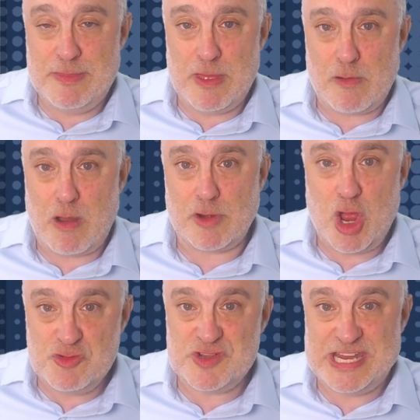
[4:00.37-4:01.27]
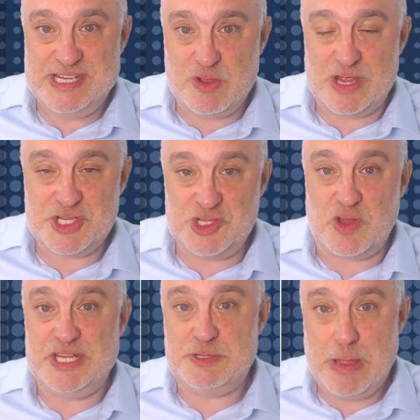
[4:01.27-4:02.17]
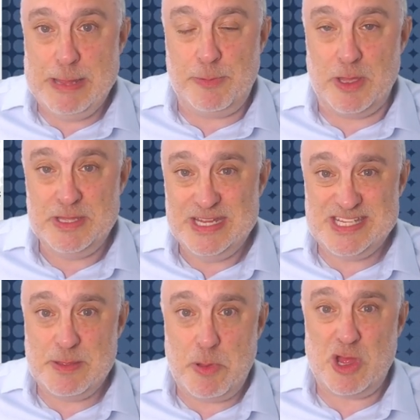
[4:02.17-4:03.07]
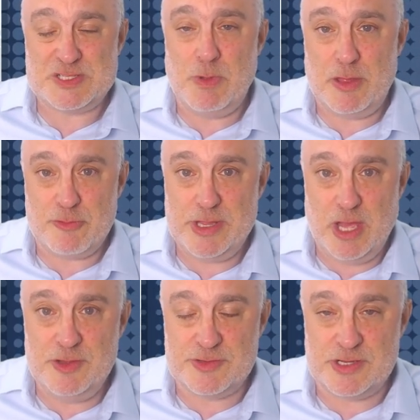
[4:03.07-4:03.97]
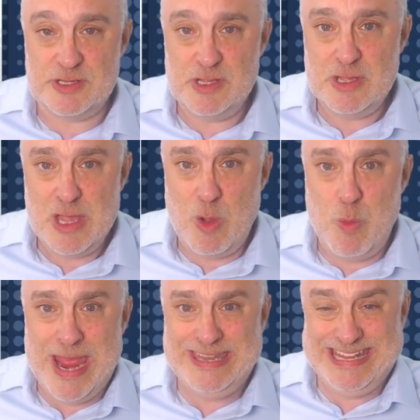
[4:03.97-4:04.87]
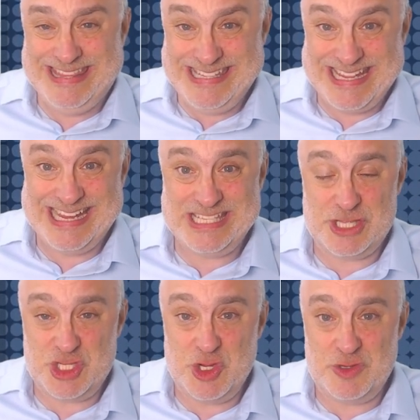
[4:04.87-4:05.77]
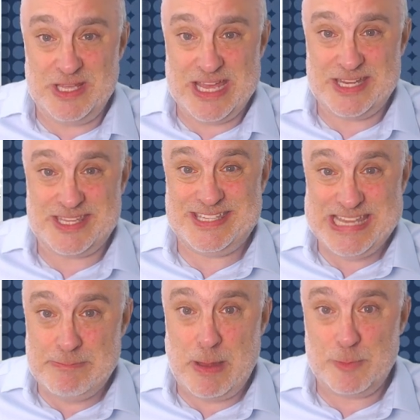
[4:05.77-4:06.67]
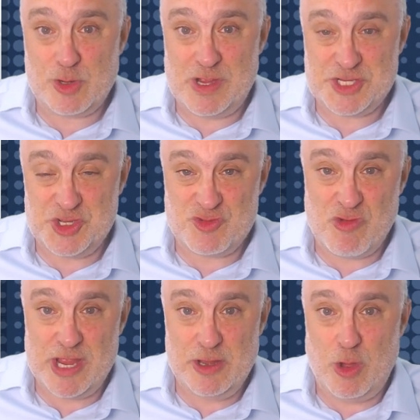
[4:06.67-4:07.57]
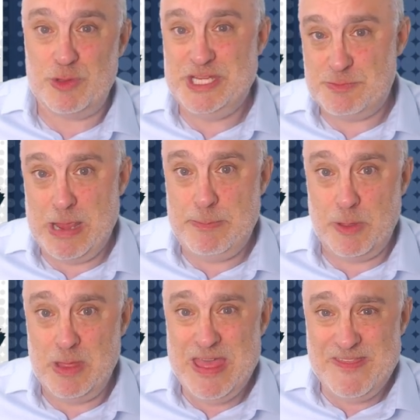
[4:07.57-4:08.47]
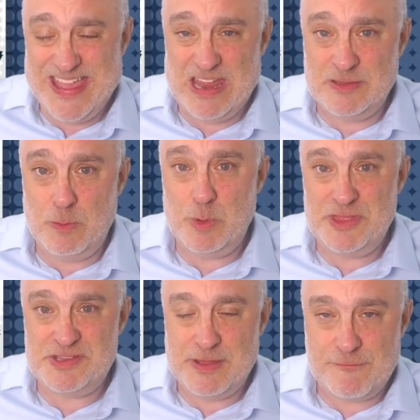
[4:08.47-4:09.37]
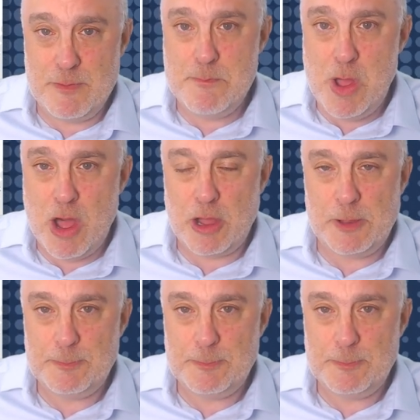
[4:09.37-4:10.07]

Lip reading: there are 180 questions on each paper, is the pass mark 300? And when, in this case, the student gets the same number of questions right on each paper, they end up with a different mark.